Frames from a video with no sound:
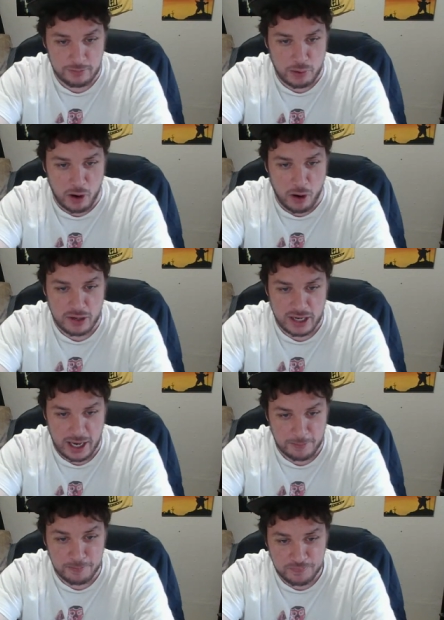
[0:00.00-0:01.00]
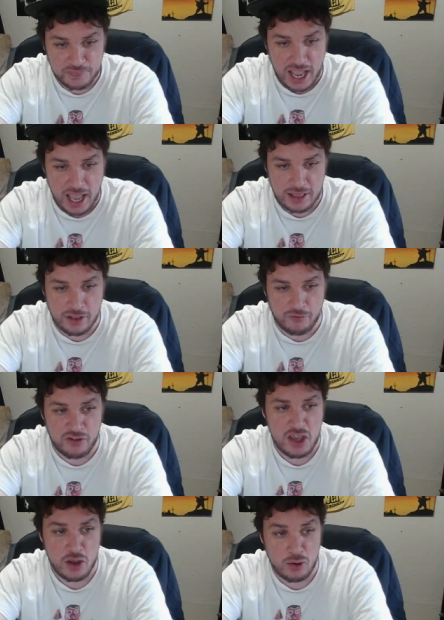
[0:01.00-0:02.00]
when the Shield broke up
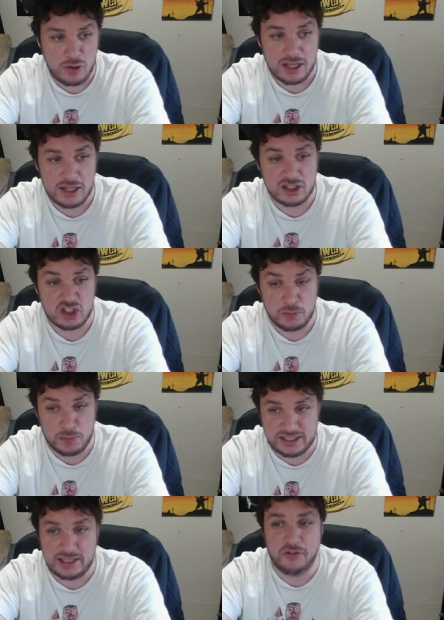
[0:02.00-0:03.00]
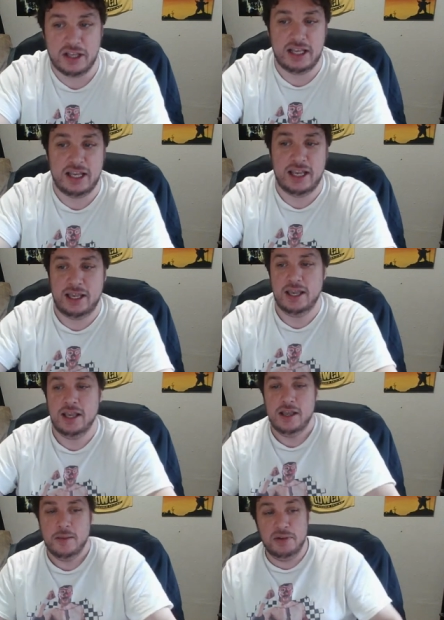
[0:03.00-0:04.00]
and the feud
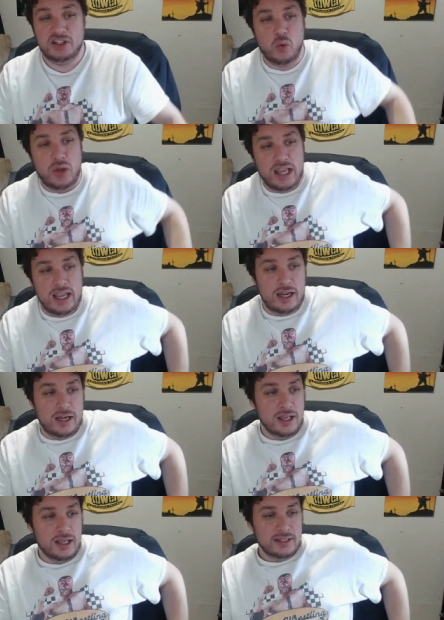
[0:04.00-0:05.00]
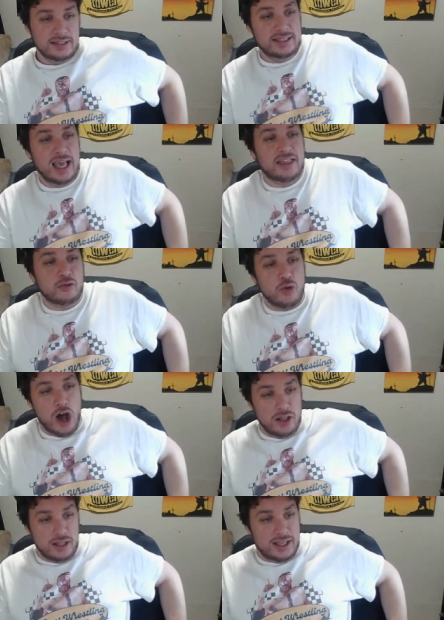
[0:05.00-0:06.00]
specifically between Seth
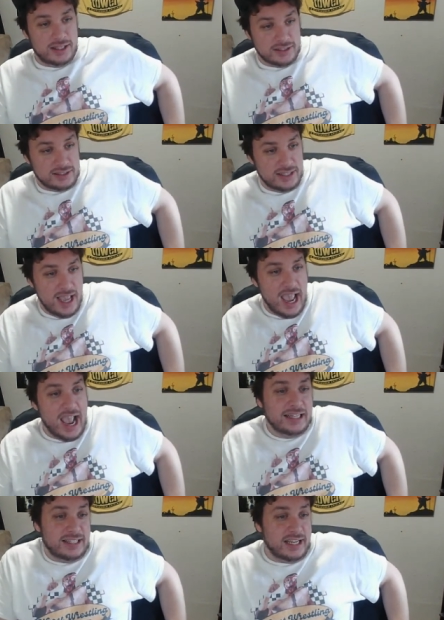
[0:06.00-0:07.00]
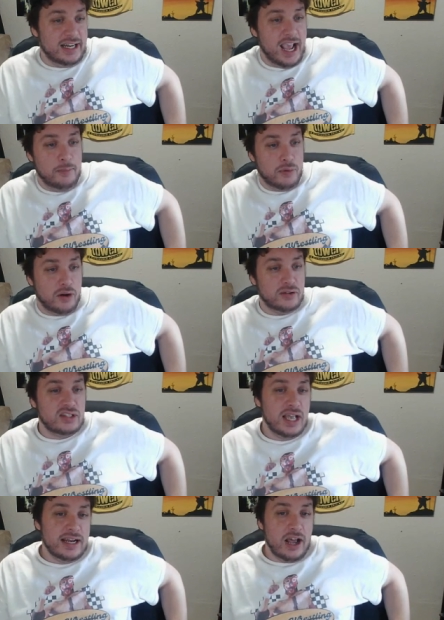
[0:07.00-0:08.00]
Rollins and Dean
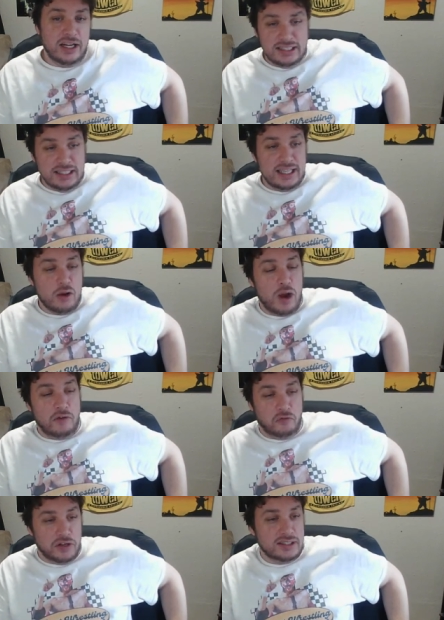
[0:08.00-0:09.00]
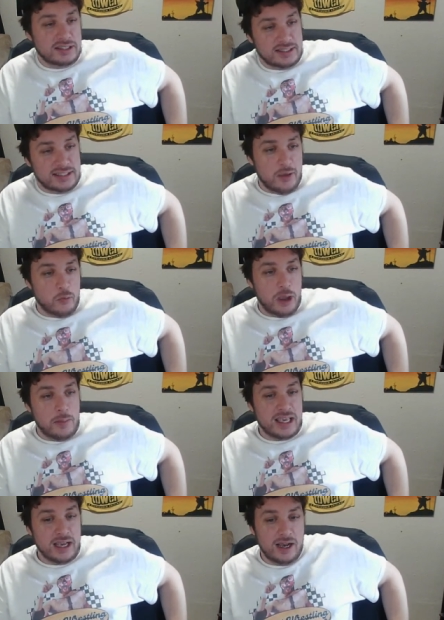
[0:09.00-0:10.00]
Ambrose. Now, it doesn't get referenced the same way
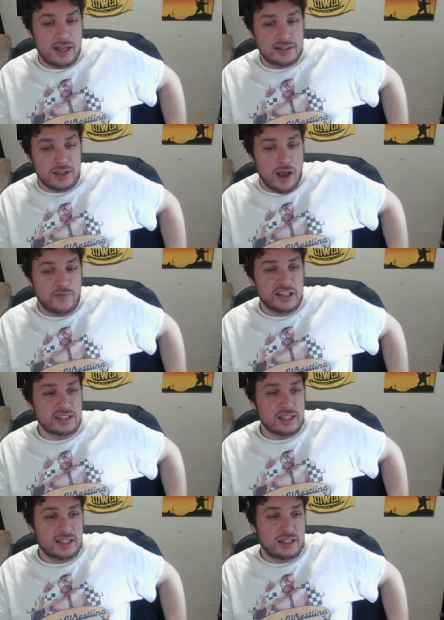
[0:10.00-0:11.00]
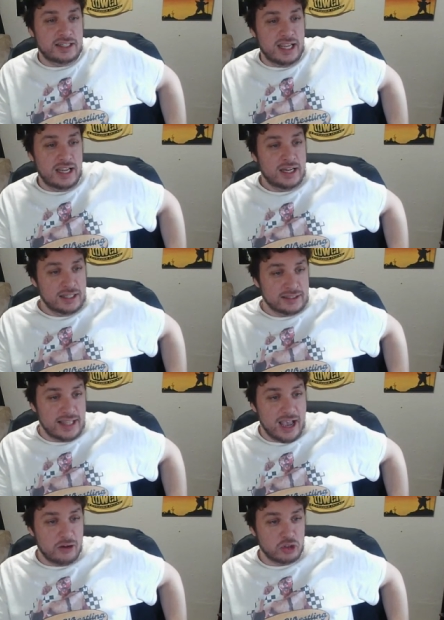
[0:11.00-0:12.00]
because obviously Dean is
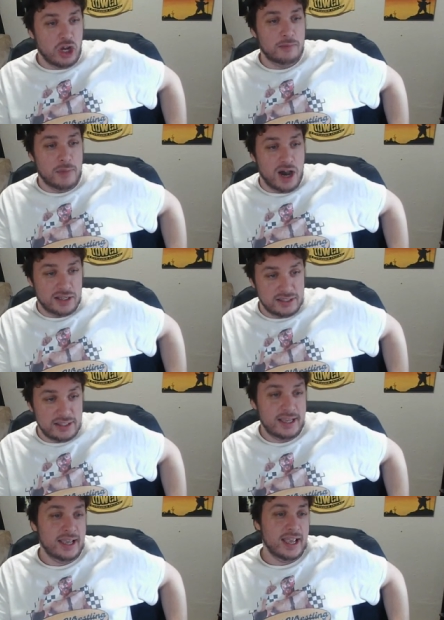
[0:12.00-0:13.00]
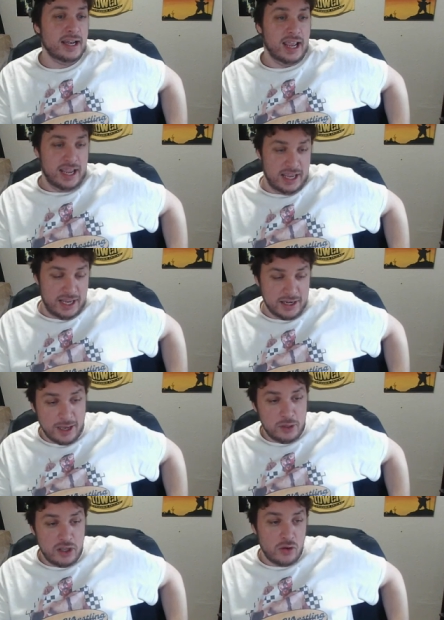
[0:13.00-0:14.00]
now Jon Moxley in AEW,